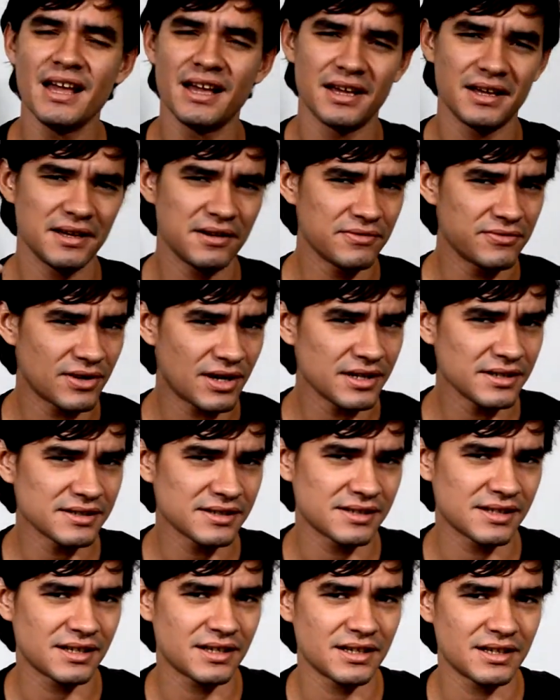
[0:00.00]
If I
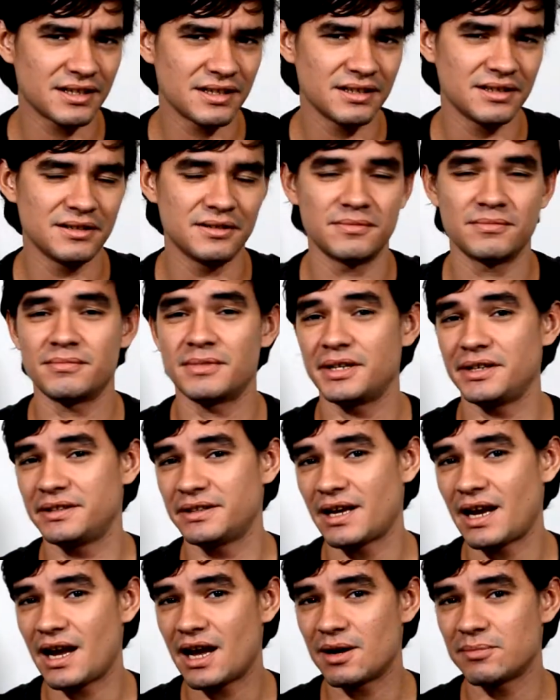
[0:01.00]
say my
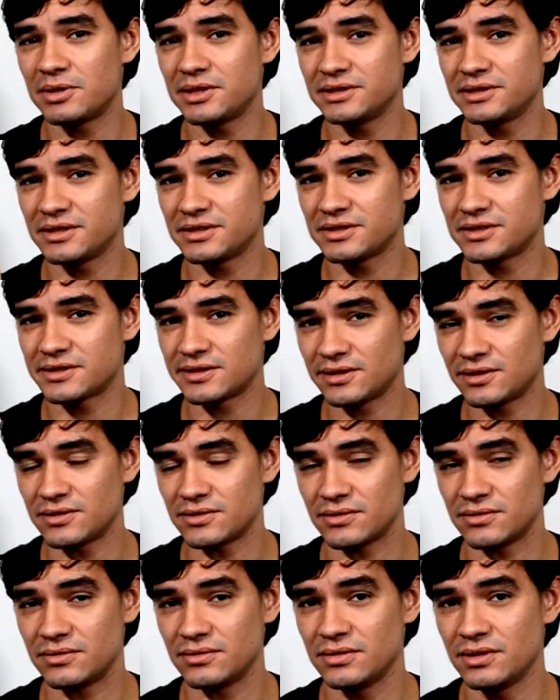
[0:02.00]
tablet is
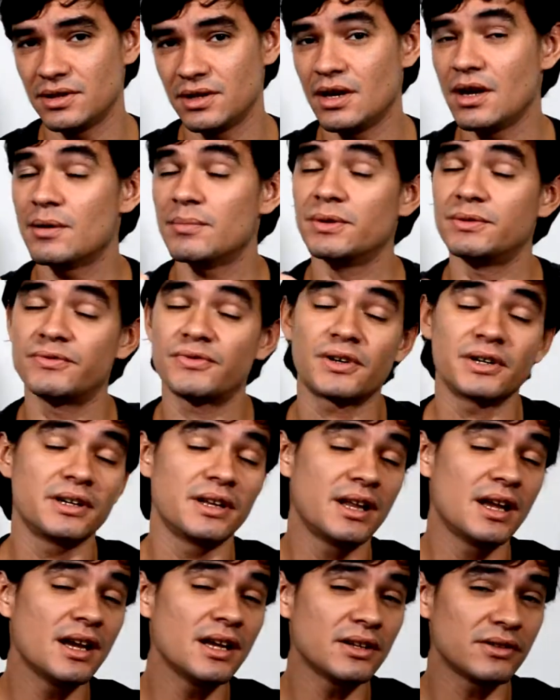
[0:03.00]
slow, but
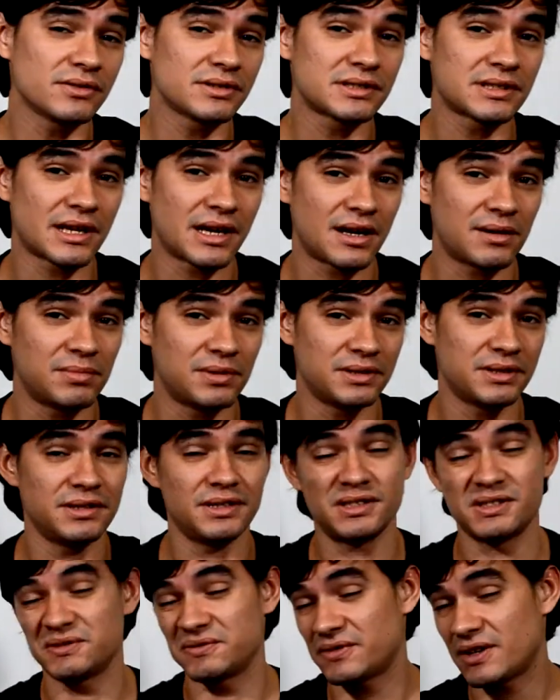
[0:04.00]
Fernando's tablet
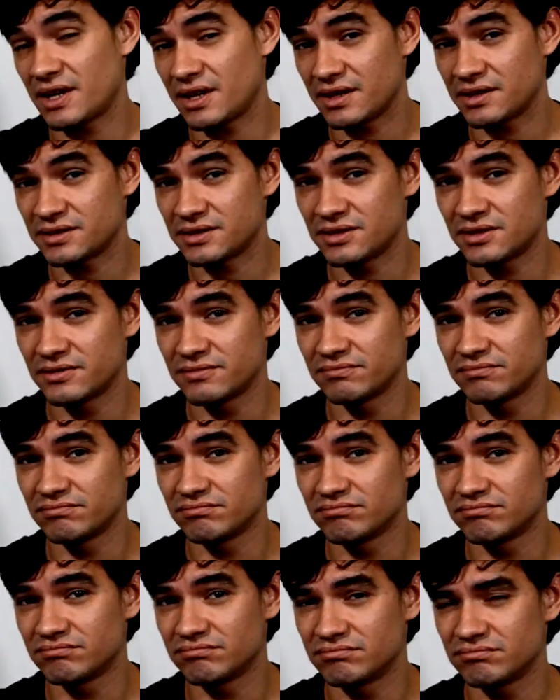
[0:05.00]
is fast,
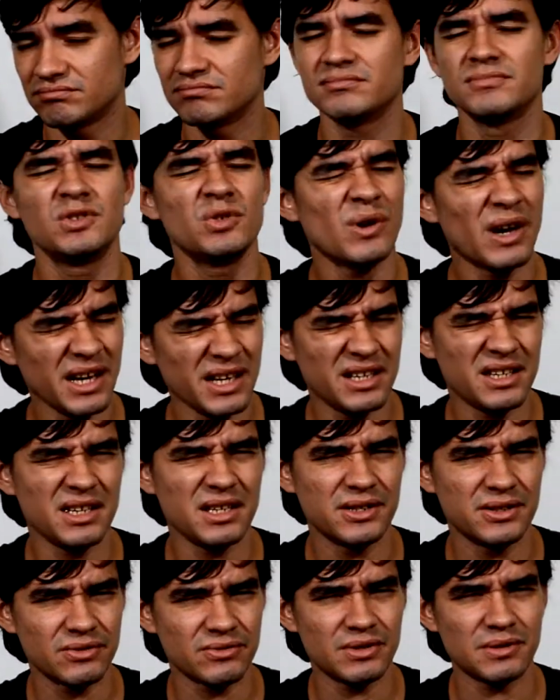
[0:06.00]
do I
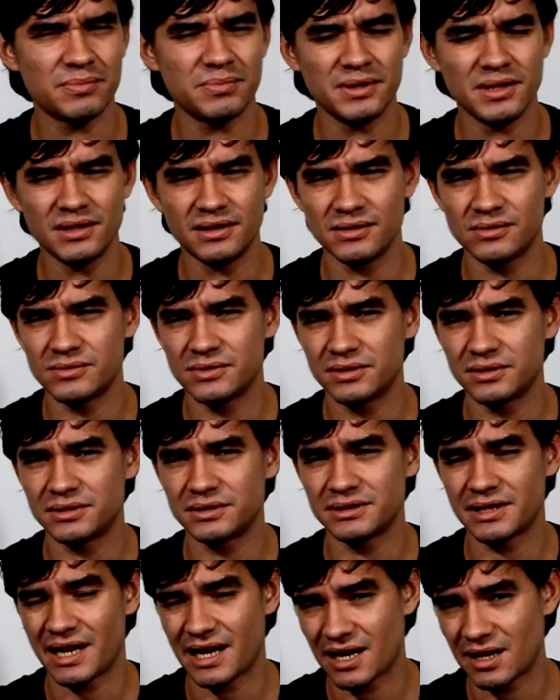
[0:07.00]
need to repeat the
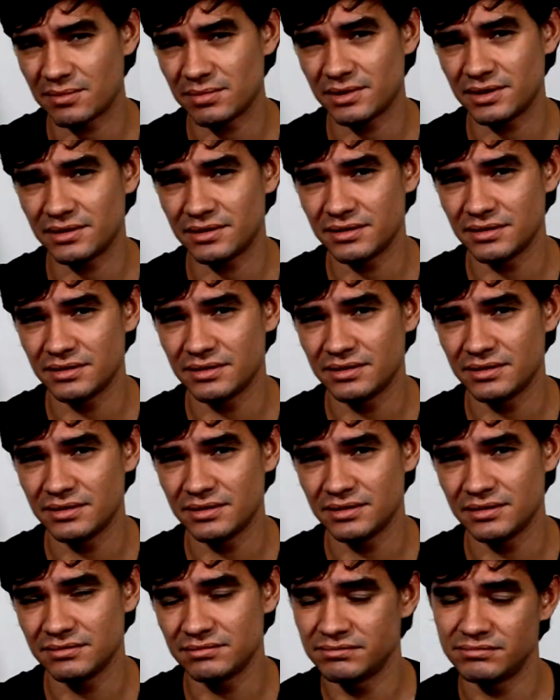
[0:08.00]
word tablet?
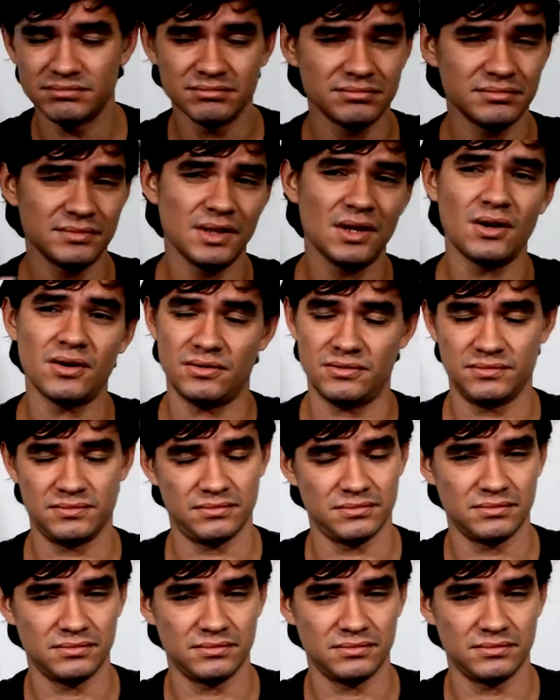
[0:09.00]
No.